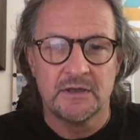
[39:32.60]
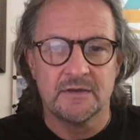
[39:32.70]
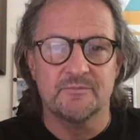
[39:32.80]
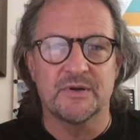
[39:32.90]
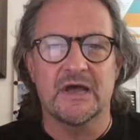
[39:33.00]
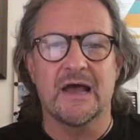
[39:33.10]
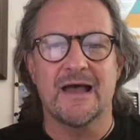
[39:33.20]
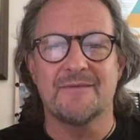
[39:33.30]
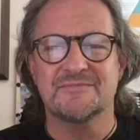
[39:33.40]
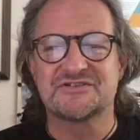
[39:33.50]

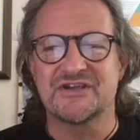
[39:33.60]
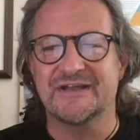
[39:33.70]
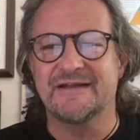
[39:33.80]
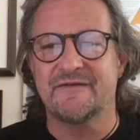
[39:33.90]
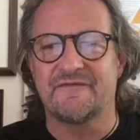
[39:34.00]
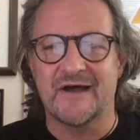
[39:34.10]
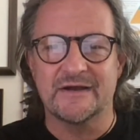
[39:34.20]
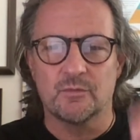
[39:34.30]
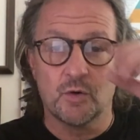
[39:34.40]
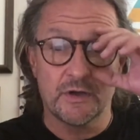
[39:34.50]
but certainly the
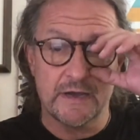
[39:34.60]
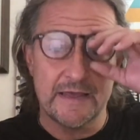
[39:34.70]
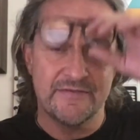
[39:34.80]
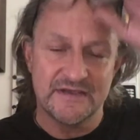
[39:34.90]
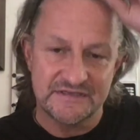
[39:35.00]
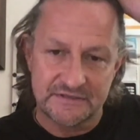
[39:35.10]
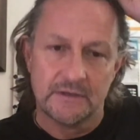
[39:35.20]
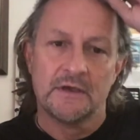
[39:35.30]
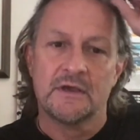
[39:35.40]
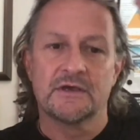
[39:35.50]
final one in this
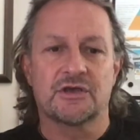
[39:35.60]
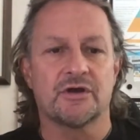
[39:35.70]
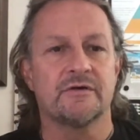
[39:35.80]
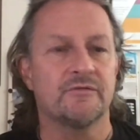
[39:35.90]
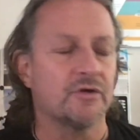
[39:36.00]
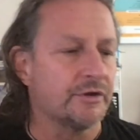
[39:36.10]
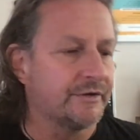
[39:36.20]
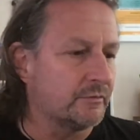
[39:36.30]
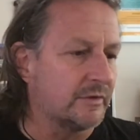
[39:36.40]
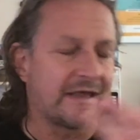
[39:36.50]
current
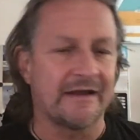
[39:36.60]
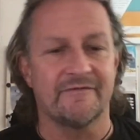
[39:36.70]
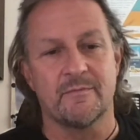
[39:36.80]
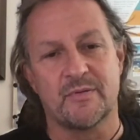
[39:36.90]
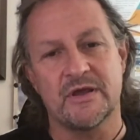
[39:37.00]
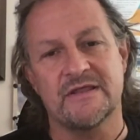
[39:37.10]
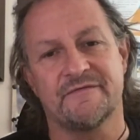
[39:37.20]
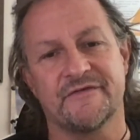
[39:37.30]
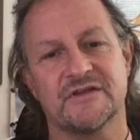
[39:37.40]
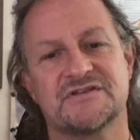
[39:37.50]
run. We can have a breather
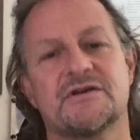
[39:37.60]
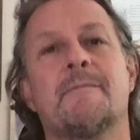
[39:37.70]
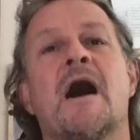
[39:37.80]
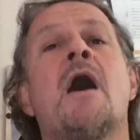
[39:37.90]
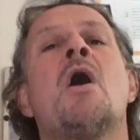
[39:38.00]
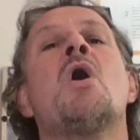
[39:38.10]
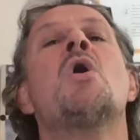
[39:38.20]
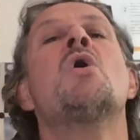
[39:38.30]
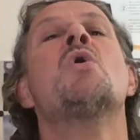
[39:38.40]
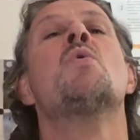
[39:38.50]
for the summer.
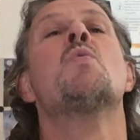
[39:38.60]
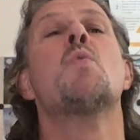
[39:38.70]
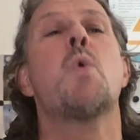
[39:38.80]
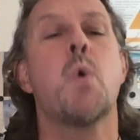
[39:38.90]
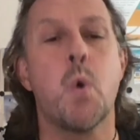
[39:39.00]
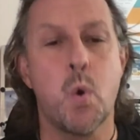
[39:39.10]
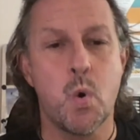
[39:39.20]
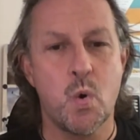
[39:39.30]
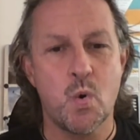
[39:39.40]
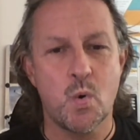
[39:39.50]

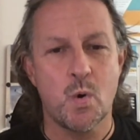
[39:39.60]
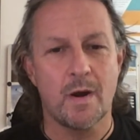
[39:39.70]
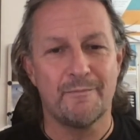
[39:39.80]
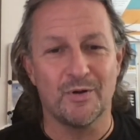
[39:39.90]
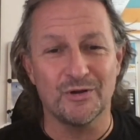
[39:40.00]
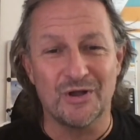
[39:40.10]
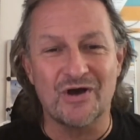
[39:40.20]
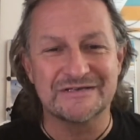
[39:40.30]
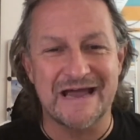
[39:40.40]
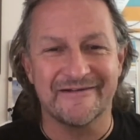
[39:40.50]
Put
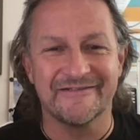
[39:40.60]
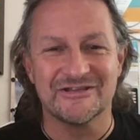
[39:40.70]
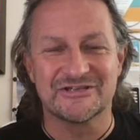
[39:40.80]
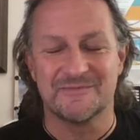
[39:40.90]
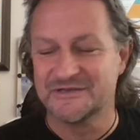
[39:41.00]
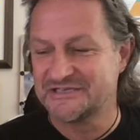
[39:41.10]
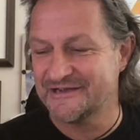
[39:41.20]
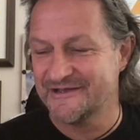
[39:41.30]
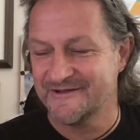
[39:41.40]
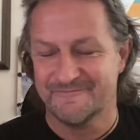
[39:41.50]
lockdown and the summer
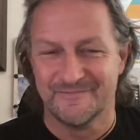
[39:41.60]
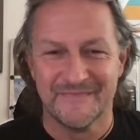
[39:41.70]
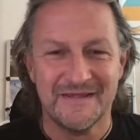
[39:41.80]
term